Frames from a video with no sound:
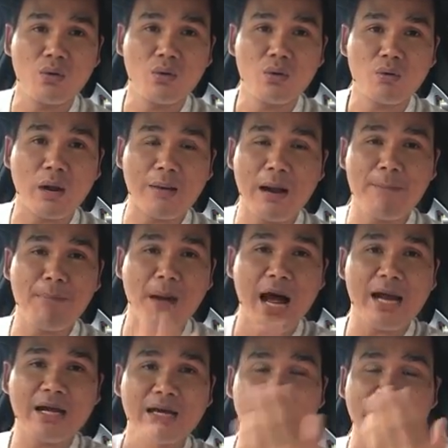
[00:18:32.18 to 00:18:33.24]
right? My
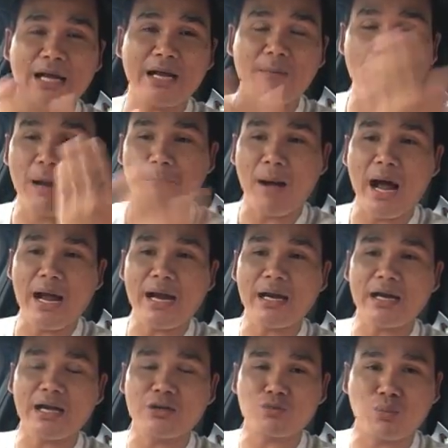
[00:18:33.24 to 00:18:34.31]
buyer
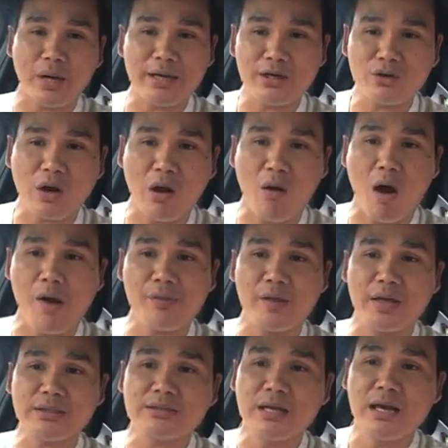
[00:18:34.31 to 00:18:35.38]
is ready to go on
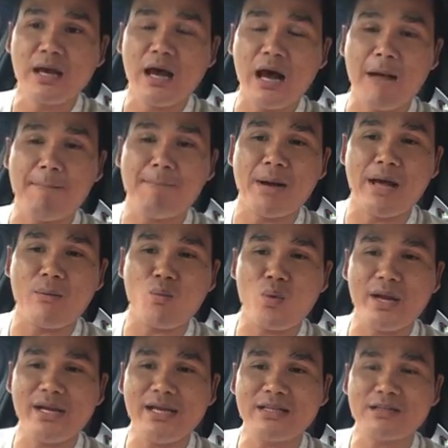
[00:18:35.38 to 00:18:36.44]
this. But
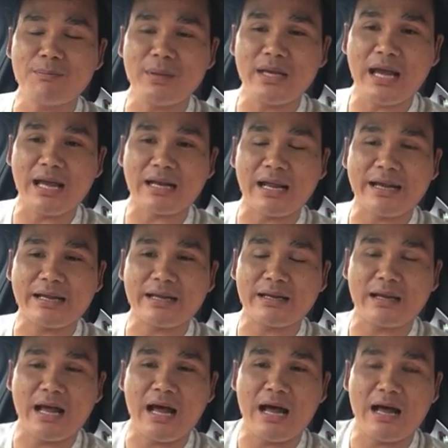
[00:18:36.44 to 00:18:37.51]
we need to be at like,
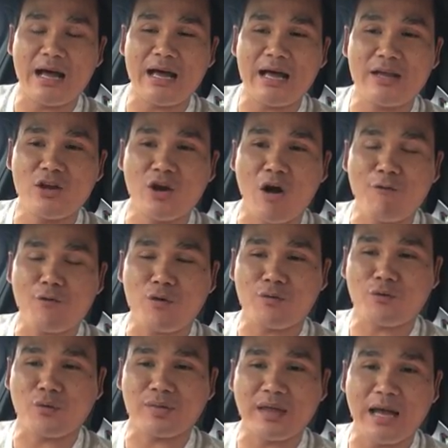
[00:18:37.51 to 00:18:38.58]

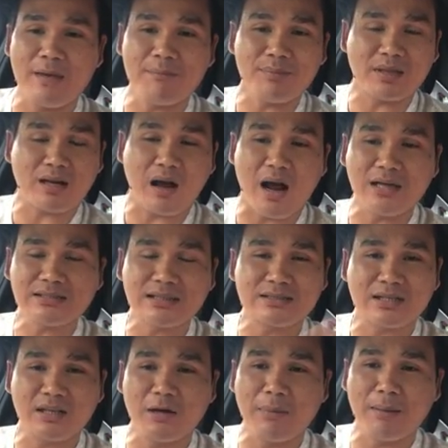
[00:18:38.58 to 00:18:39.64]
for them, the cost
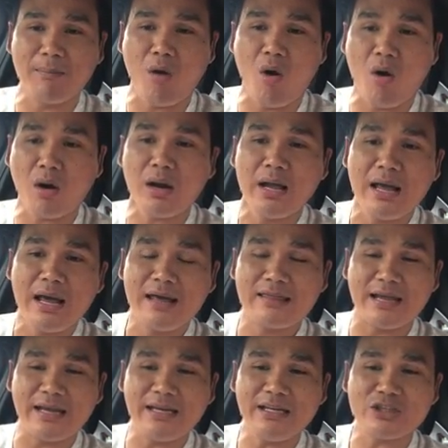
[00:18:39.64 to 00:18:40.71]
is a little bit more.
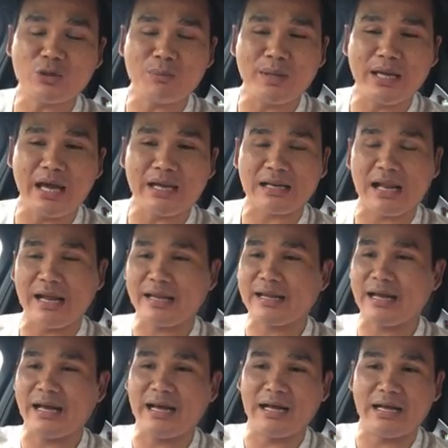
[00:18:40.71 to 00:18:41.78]
They need to be at like,
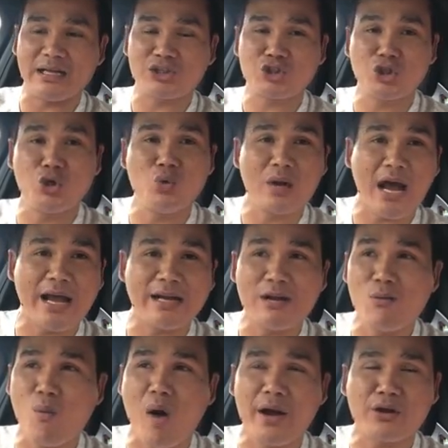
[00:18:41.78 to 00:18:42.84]

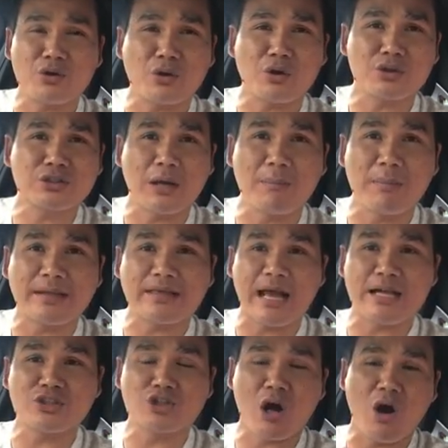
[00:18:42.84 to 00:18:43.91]
291 or something like
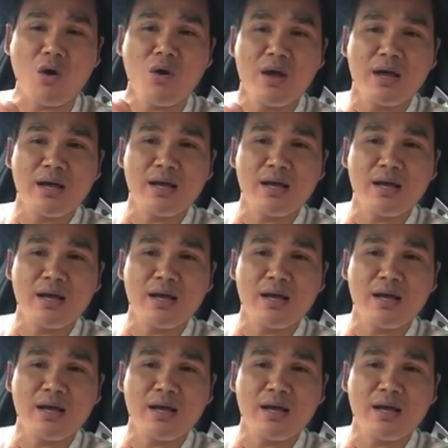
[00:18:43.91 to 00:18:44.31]
that. So,